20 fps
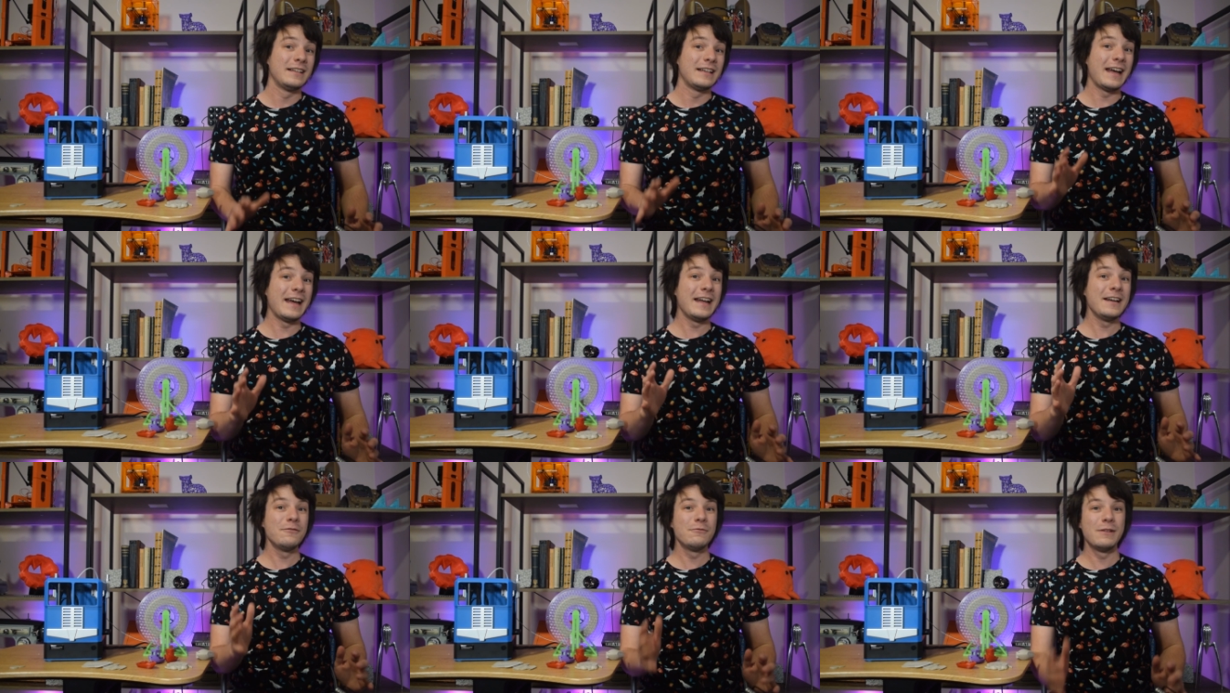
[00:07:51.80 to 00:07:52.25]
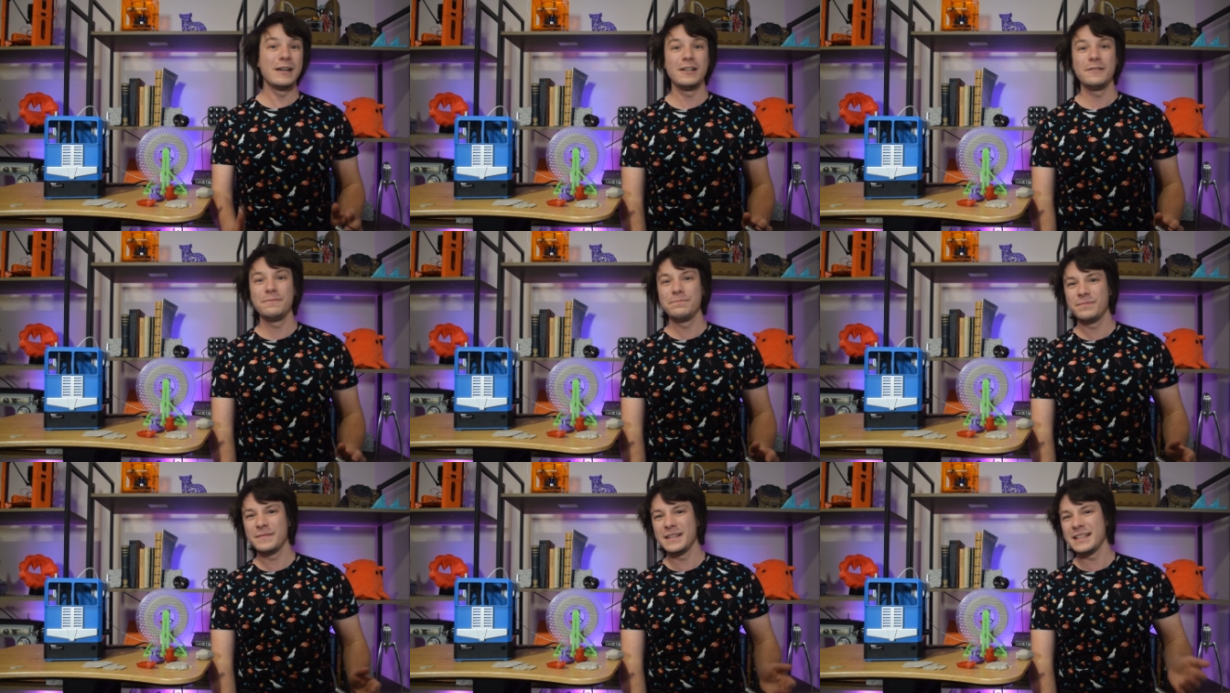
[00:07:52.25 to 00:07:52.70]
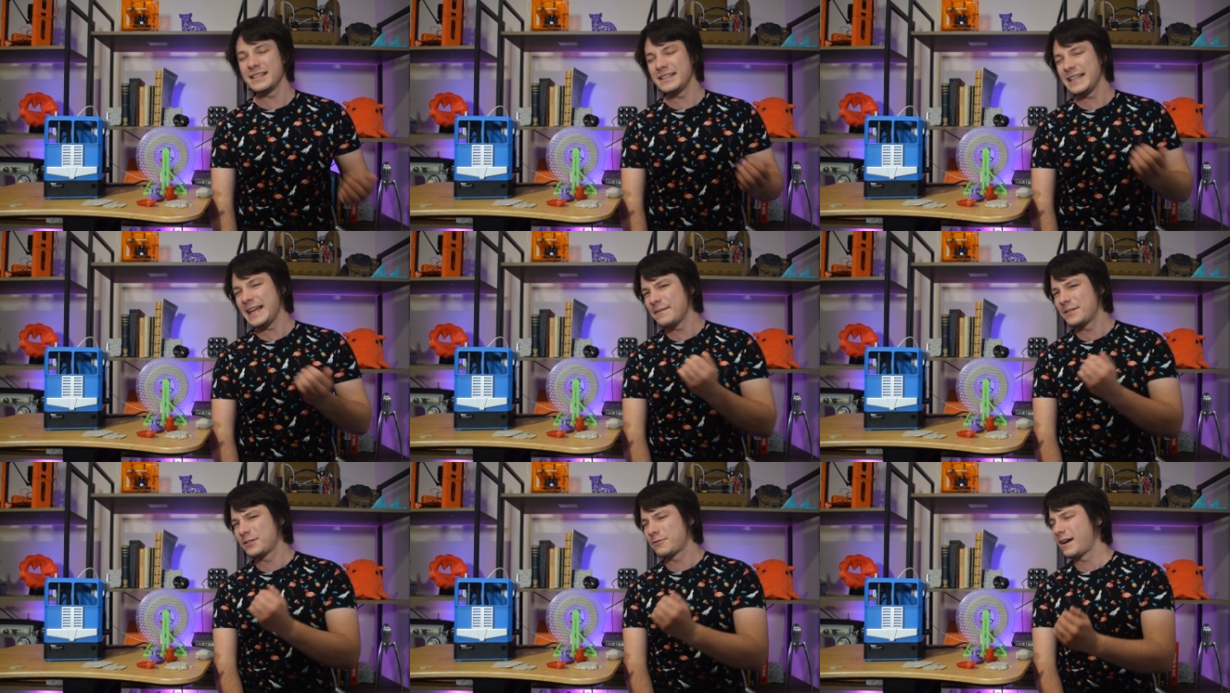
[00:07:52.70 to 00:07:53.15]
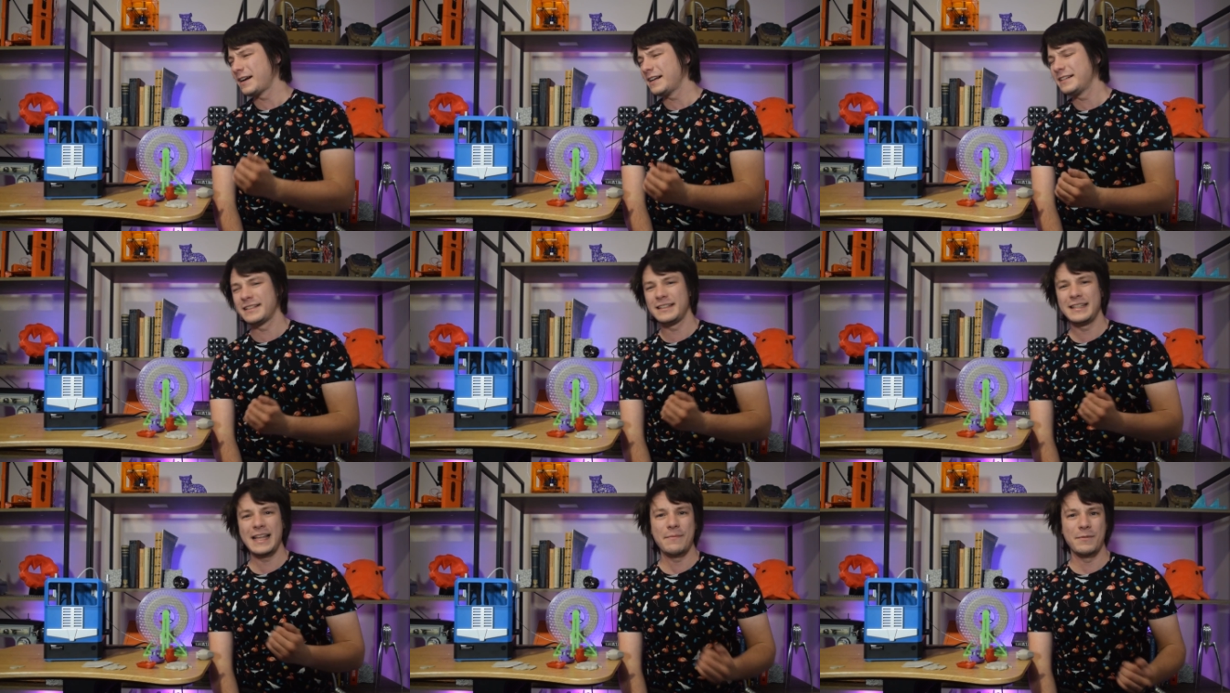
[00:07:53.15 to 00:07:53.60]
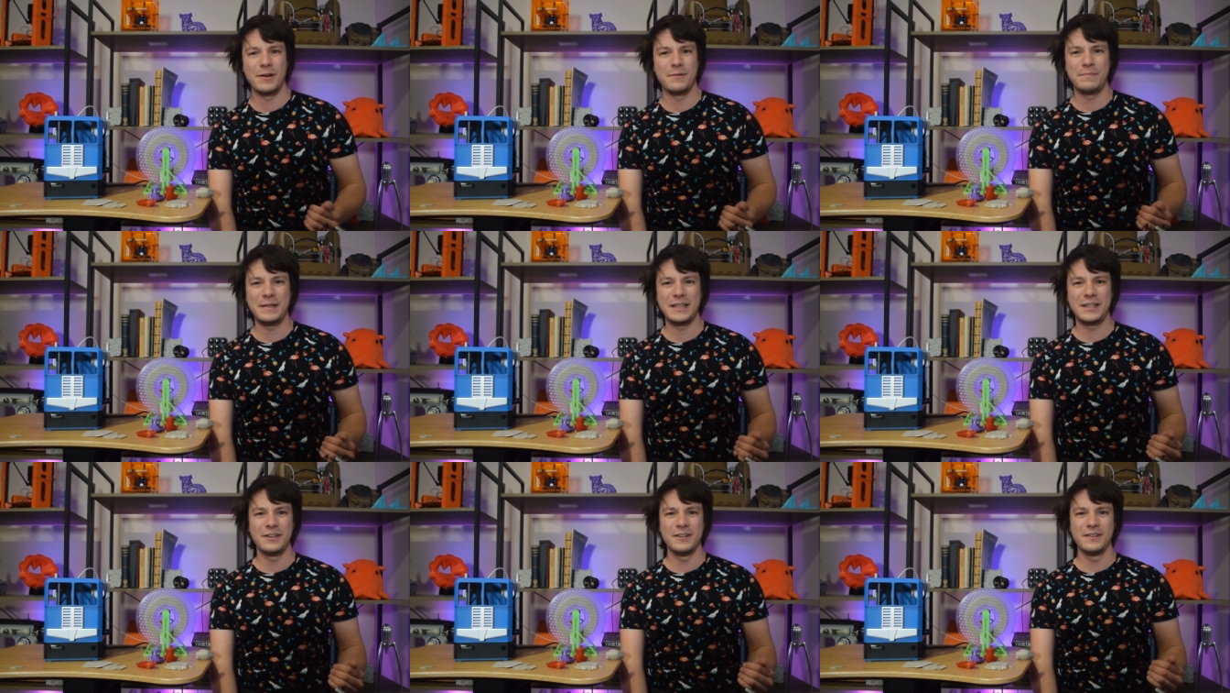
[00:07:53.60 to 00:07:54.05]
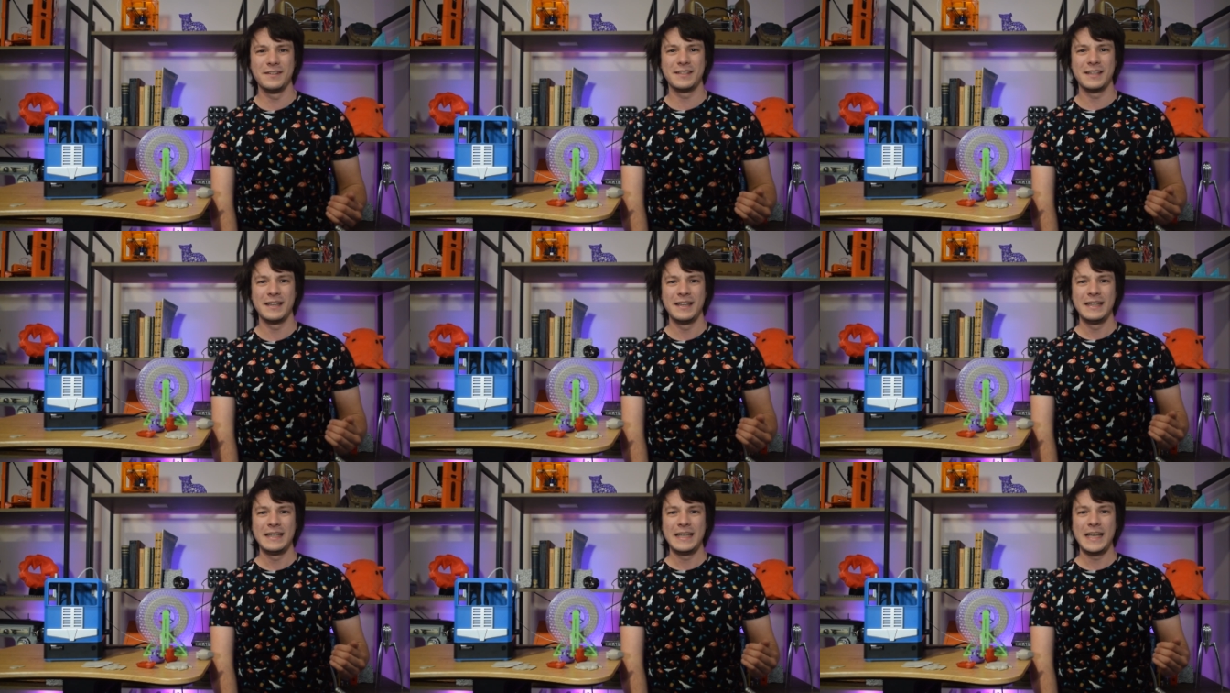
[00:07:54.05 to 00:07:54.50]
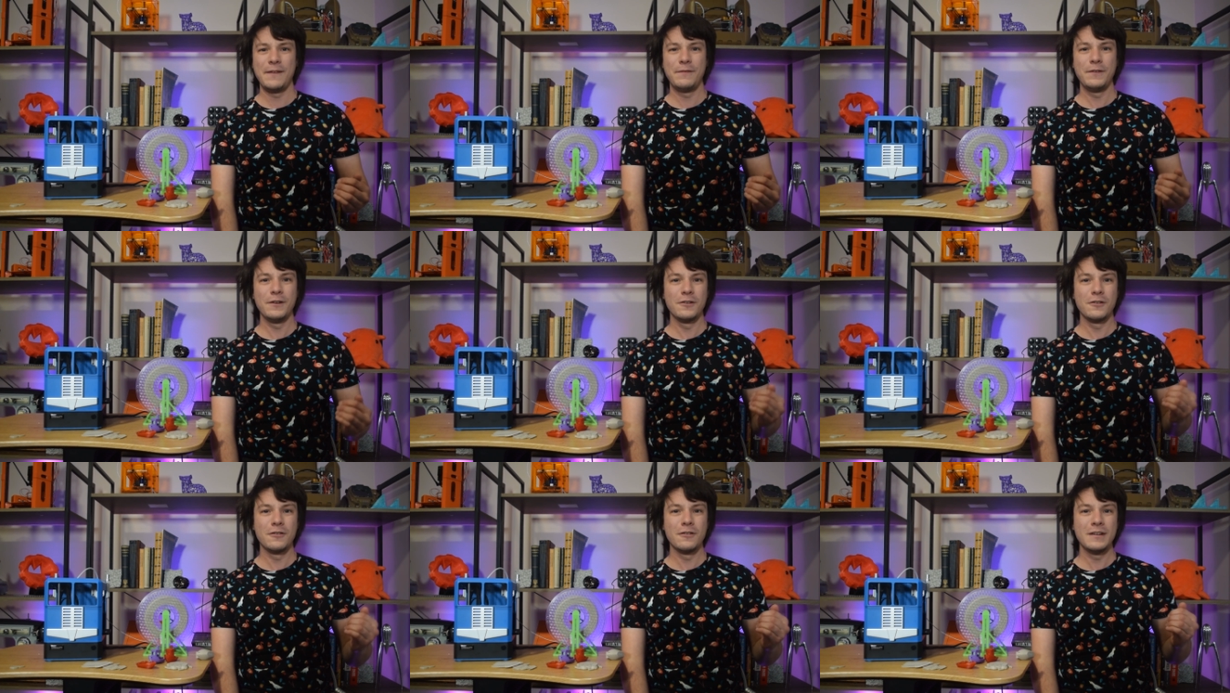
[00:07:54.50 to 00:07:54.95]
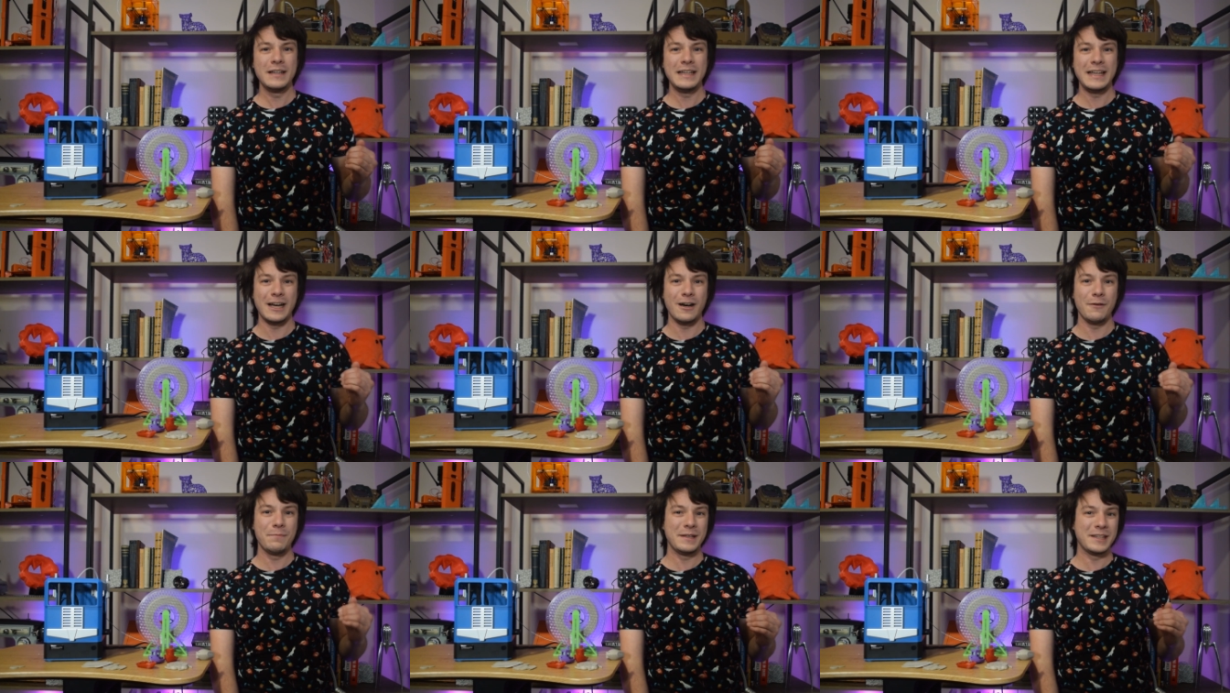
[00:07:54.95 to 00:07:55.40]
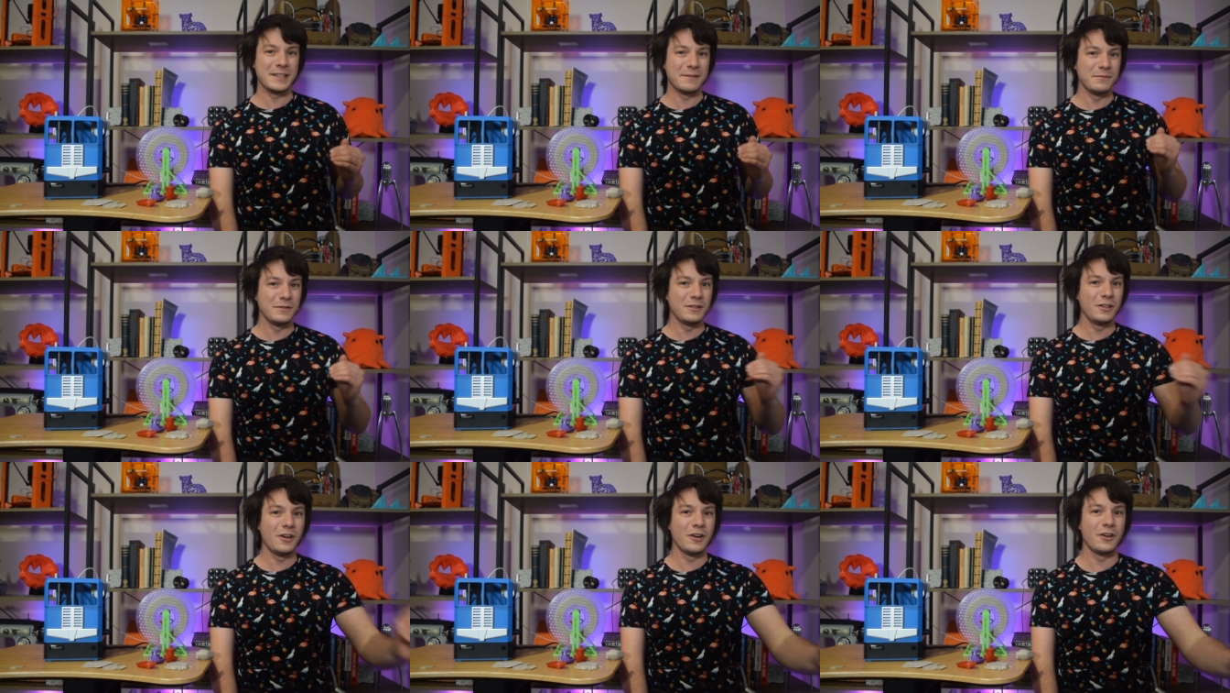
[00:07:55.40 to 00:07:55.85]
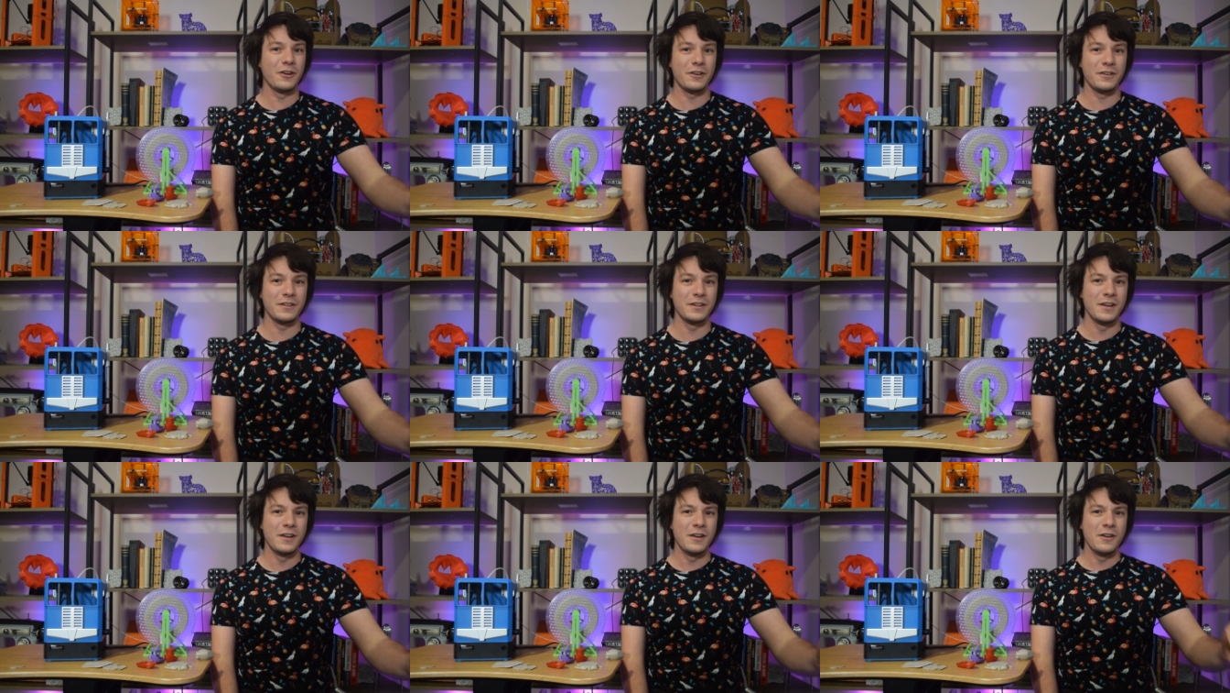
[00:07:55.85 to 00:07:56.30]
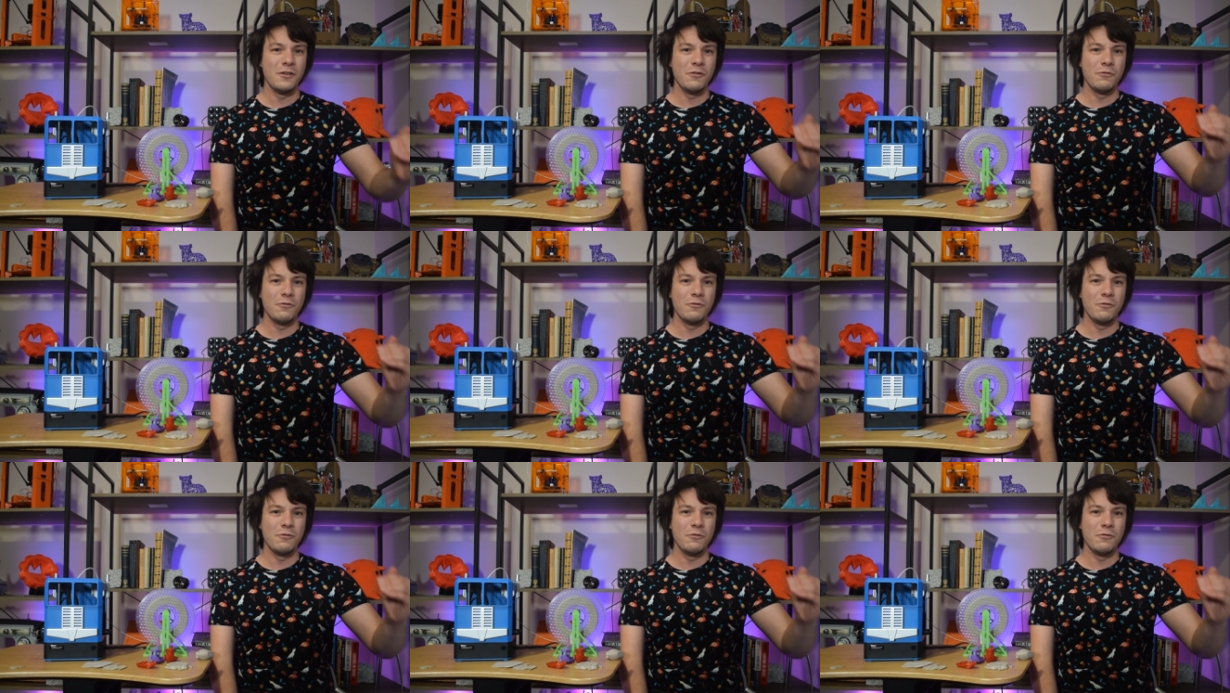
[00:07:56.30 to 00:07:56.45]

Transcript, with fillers: And well, this leaves quite a dilemma because if you're already helping them learn,